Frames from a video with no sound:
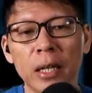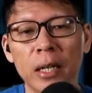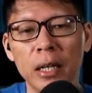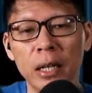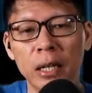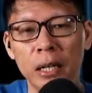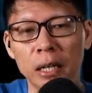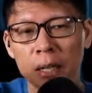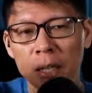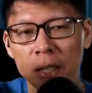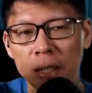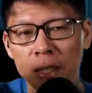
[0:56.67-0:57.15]

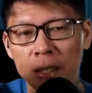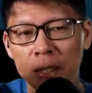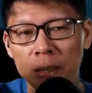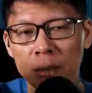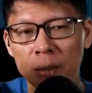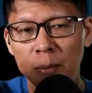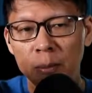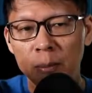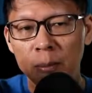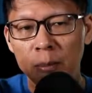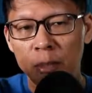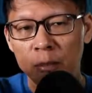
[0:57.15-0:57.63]

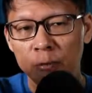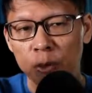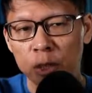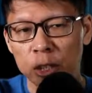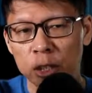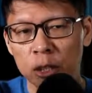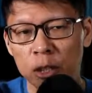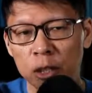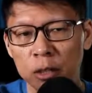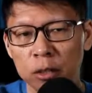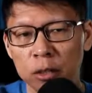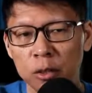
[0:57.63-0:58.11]
And if we are
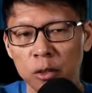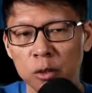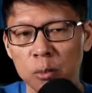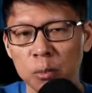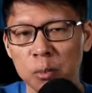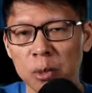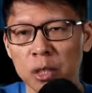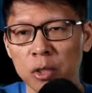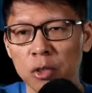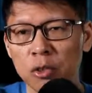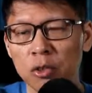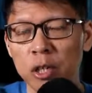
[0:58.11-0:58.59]
not, don't
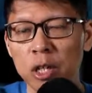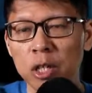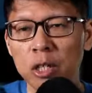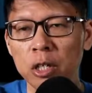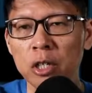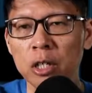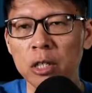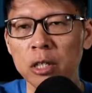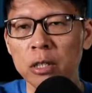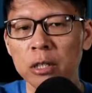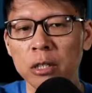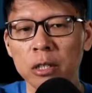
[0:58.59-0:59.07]
be a
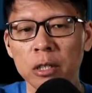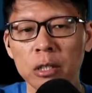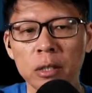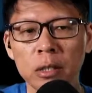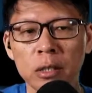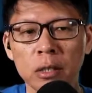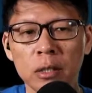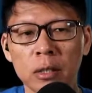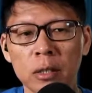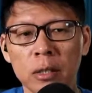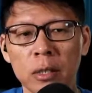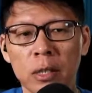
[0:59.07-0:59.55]
stranger.
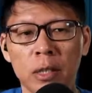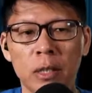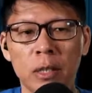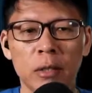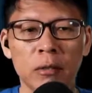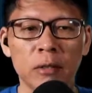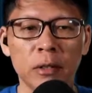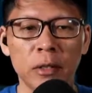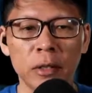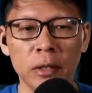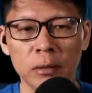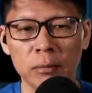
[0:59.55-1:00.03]
Just add